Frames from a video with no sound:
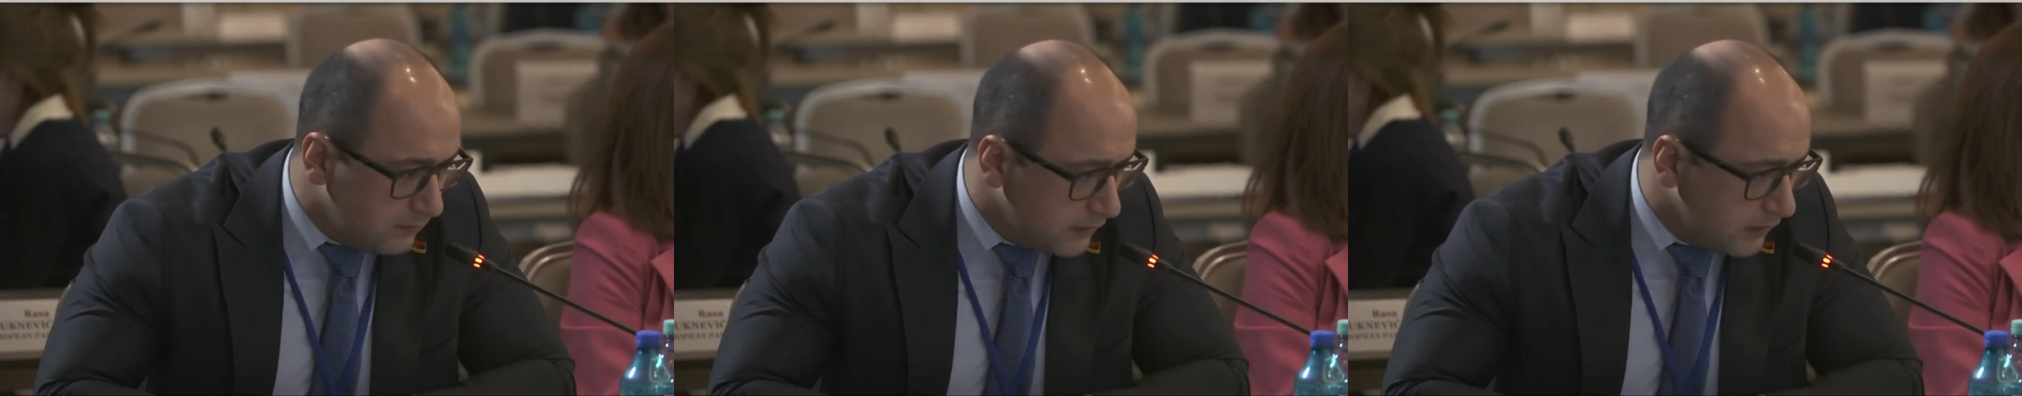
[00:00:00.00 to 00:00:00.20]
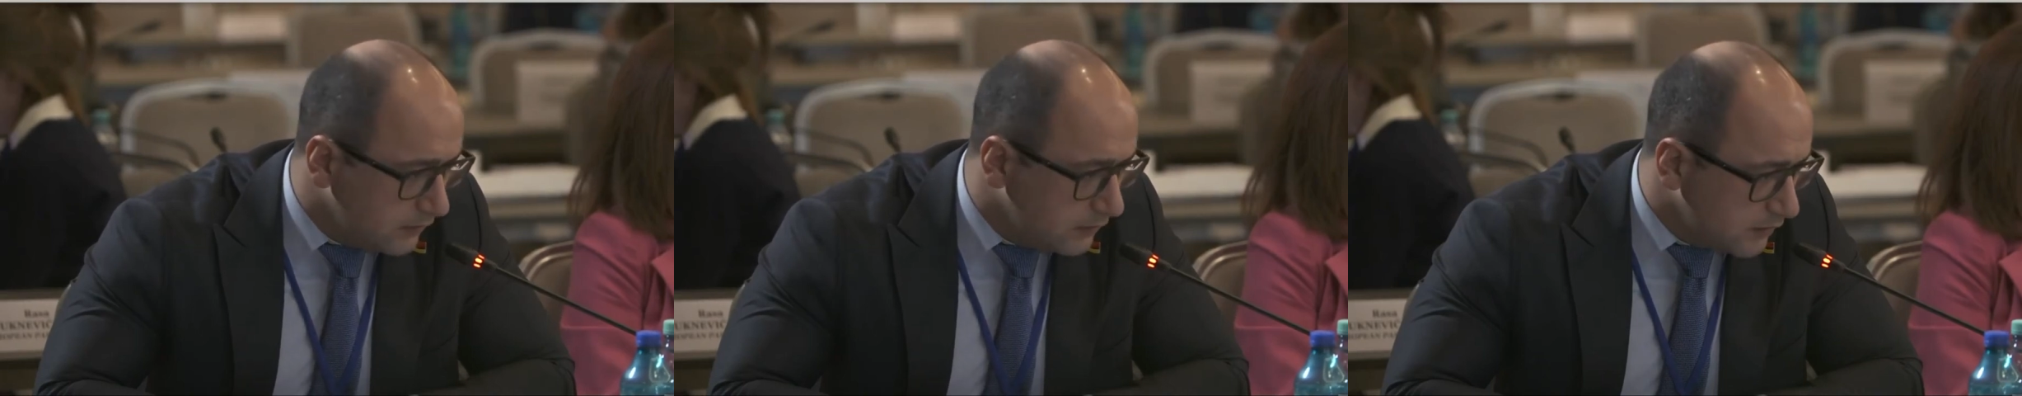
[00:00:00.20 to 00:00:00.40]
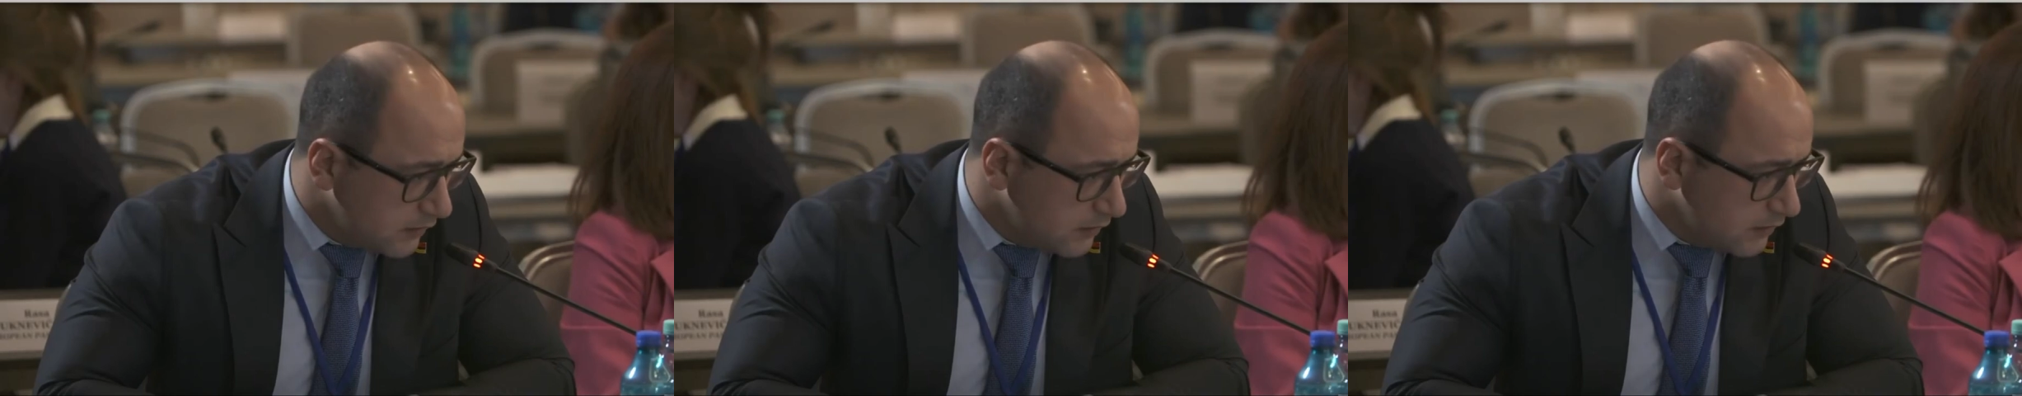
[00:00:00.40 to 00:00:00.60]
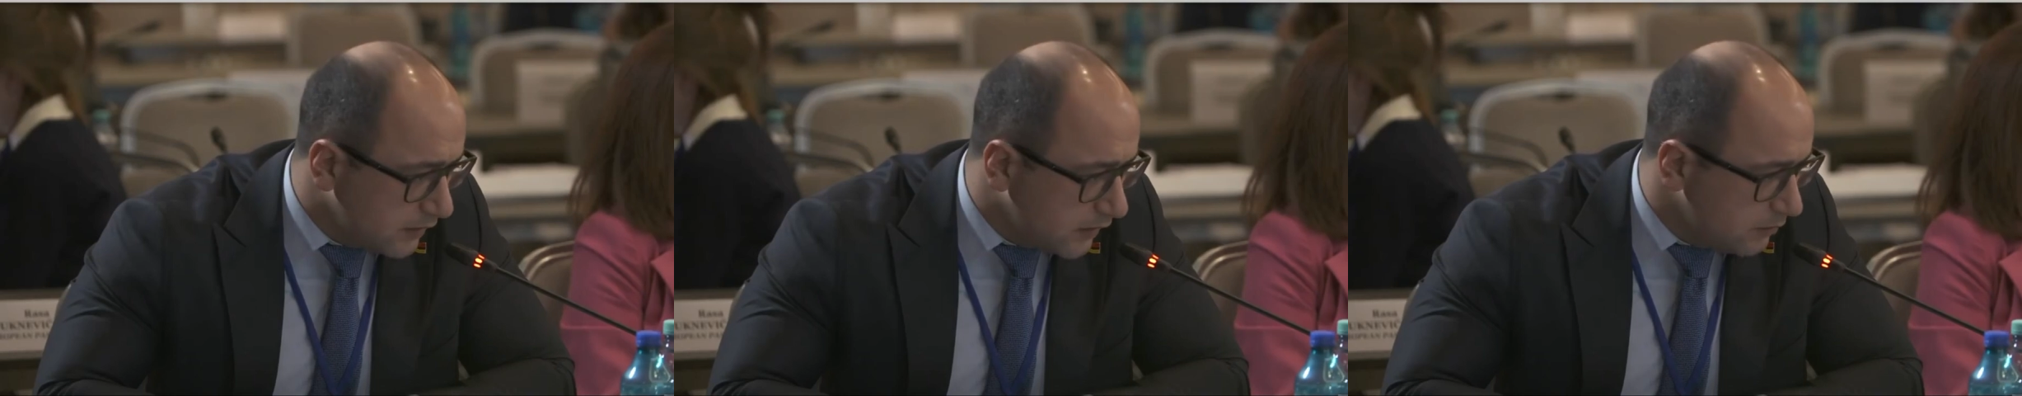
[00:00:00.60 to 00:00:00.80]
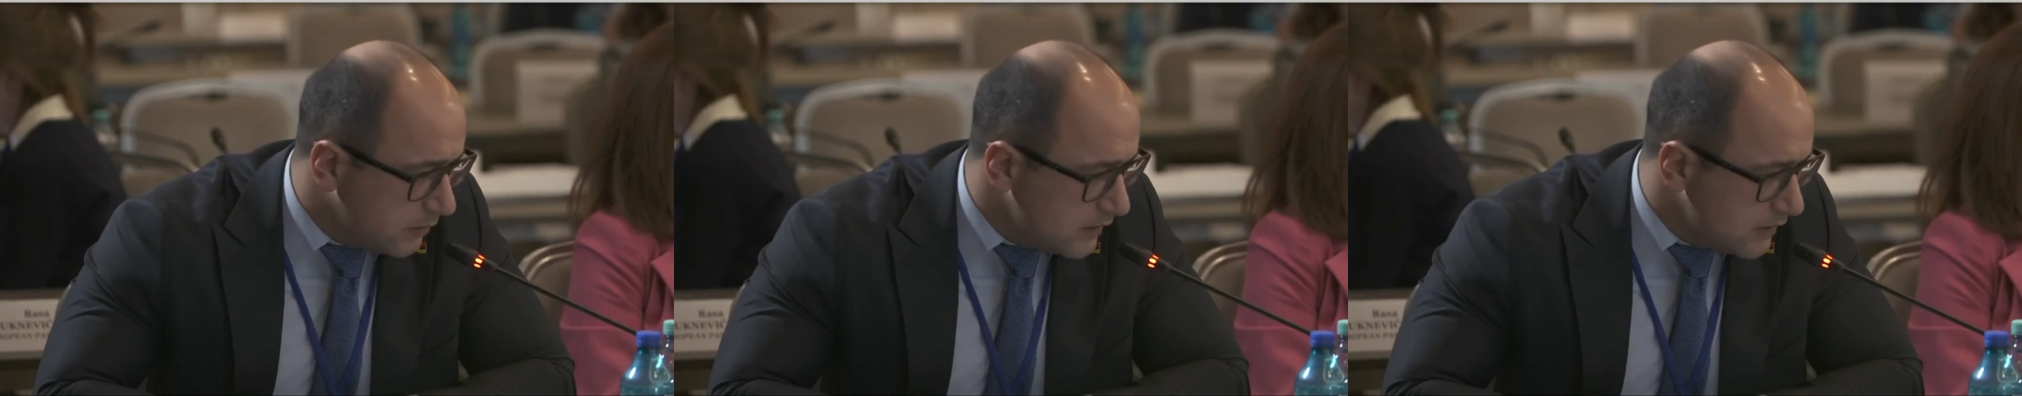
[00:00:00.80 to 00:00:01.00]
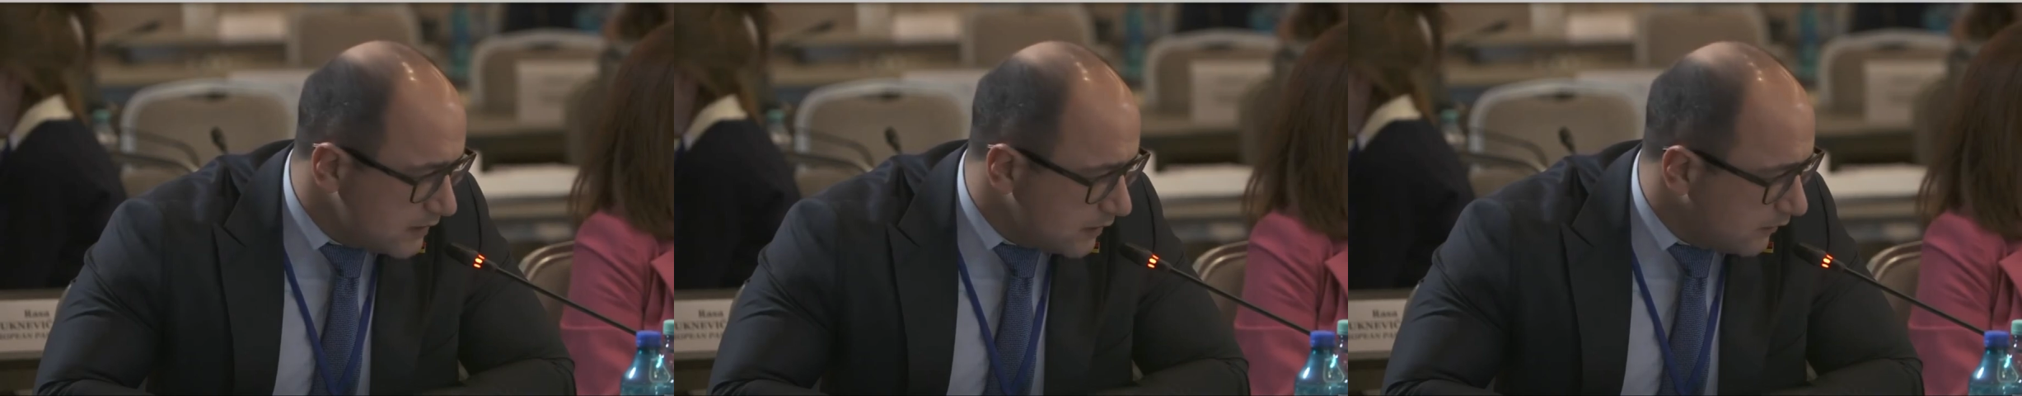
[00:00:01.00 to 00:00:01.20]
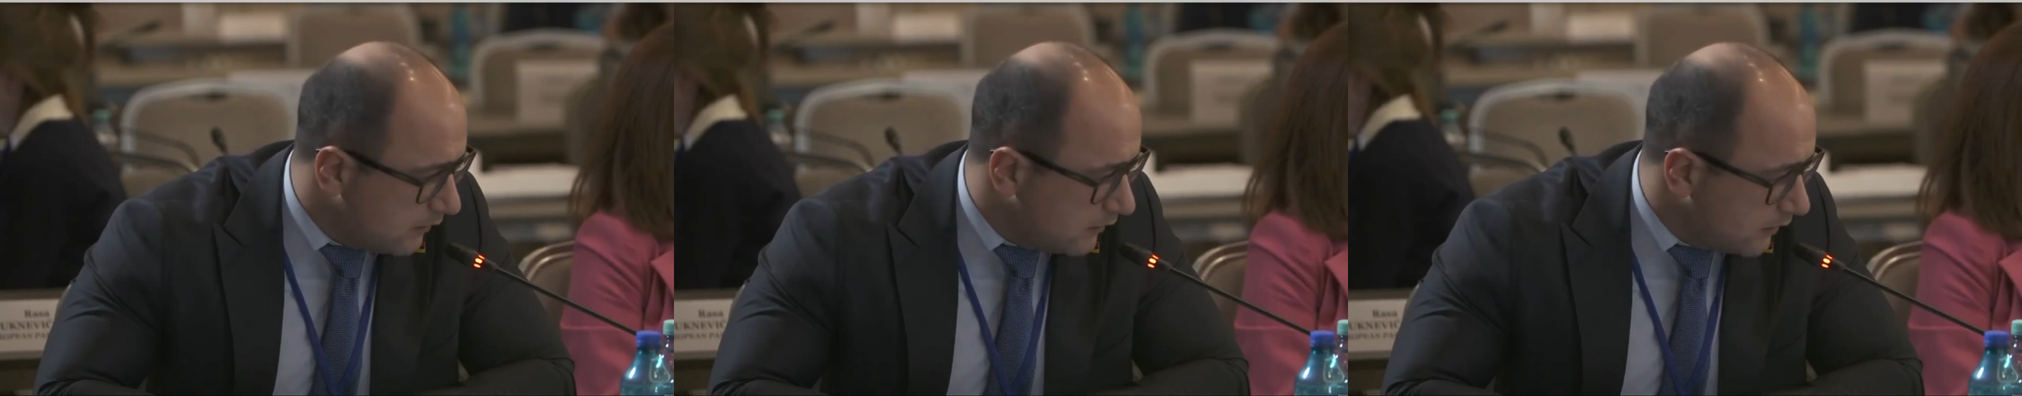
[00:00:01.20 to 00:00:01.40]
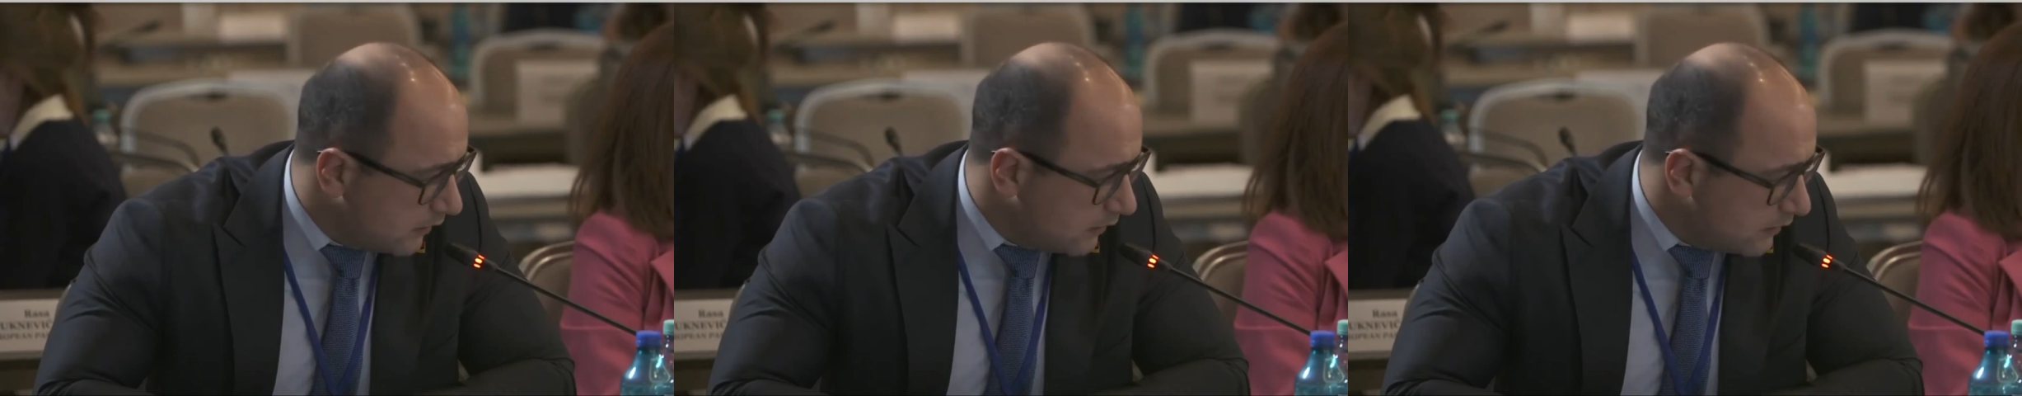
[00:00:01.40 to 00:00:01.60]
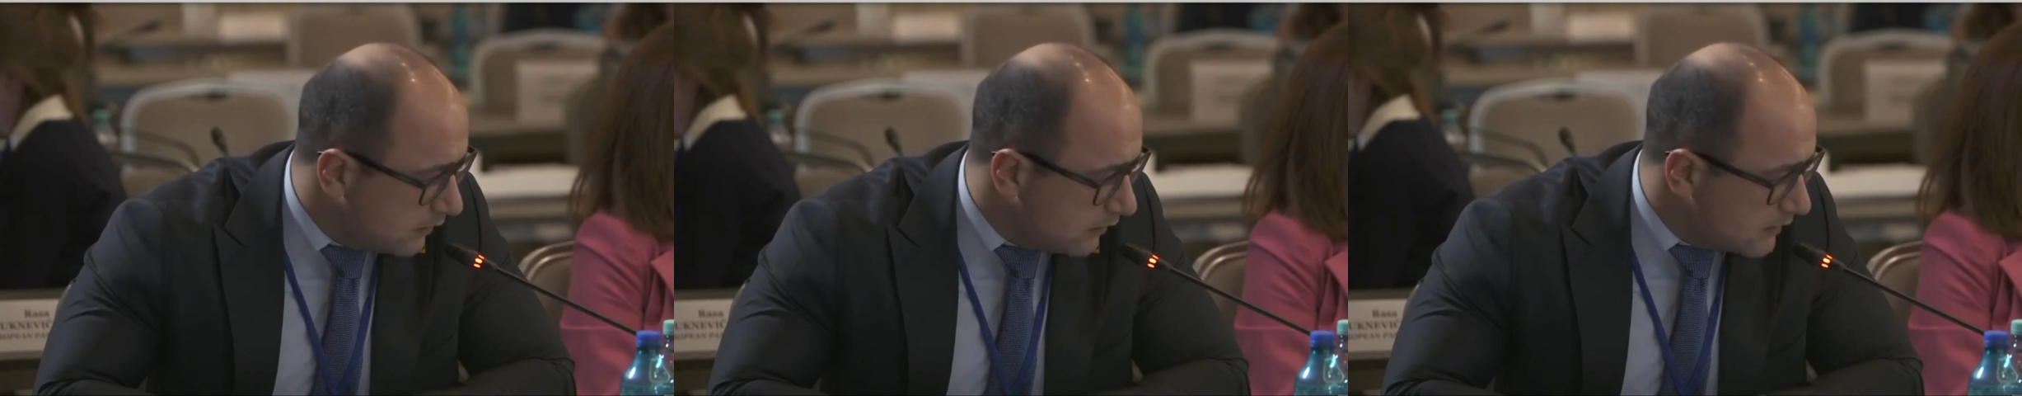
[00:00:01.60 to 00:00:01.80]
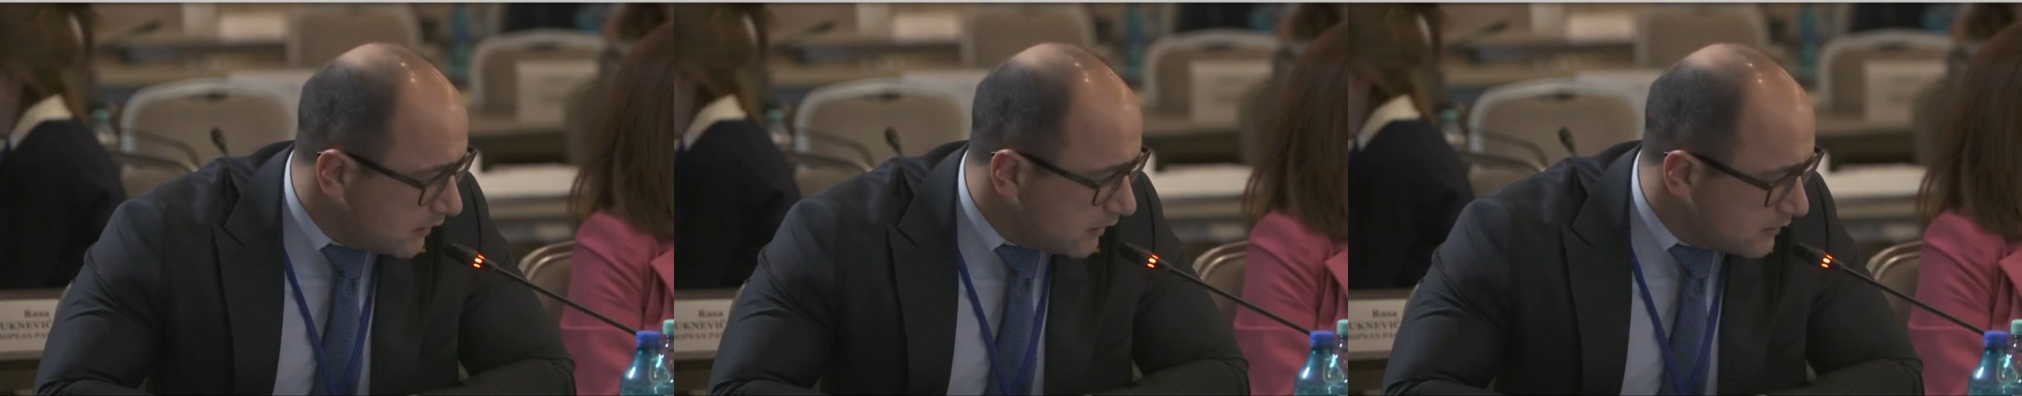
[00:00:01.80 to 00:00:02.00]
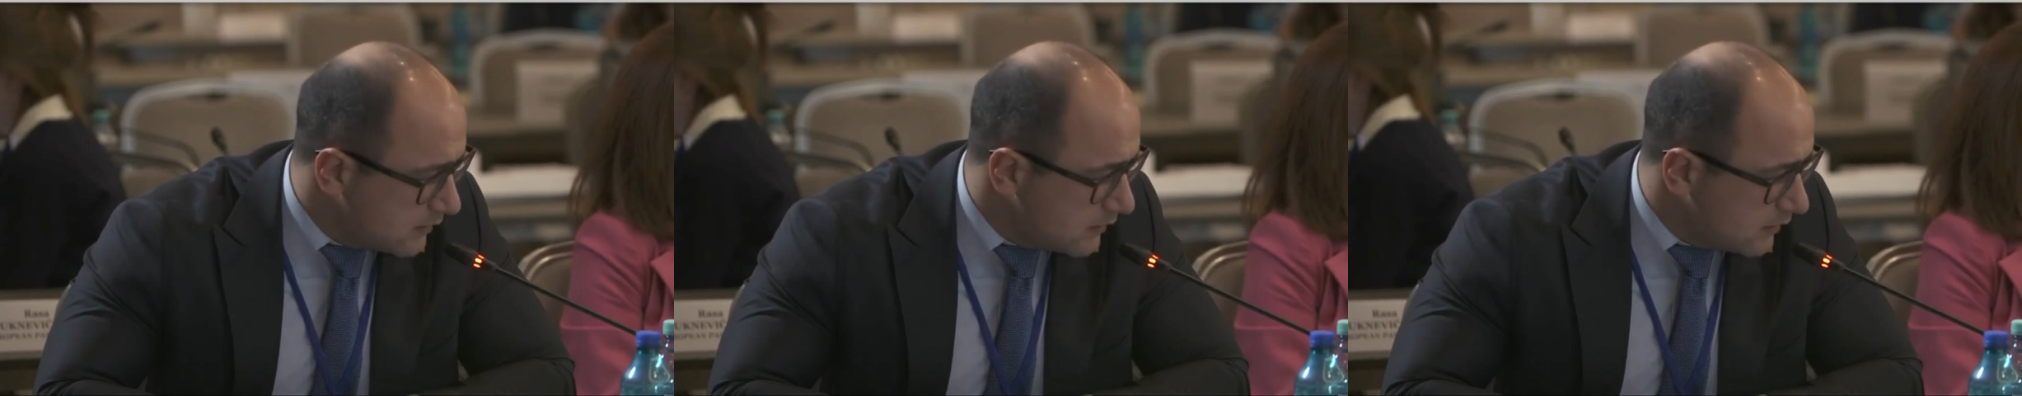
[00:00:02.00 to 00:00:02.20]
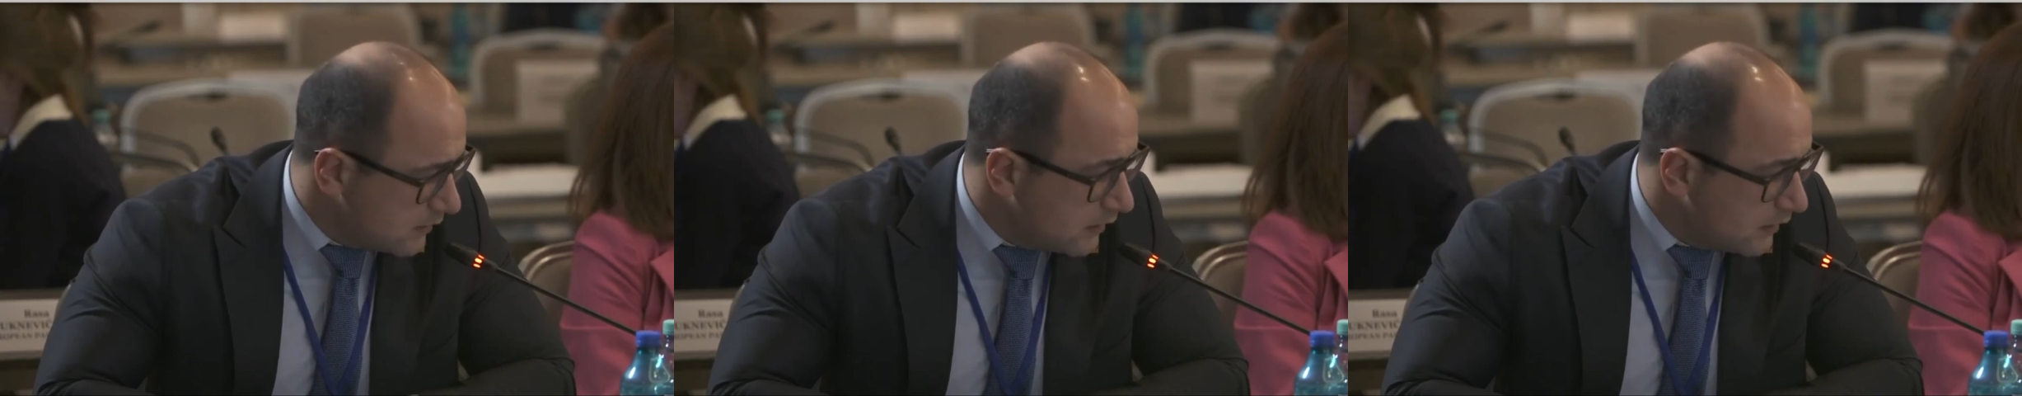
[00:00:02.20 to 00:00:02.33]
that there can be something discussed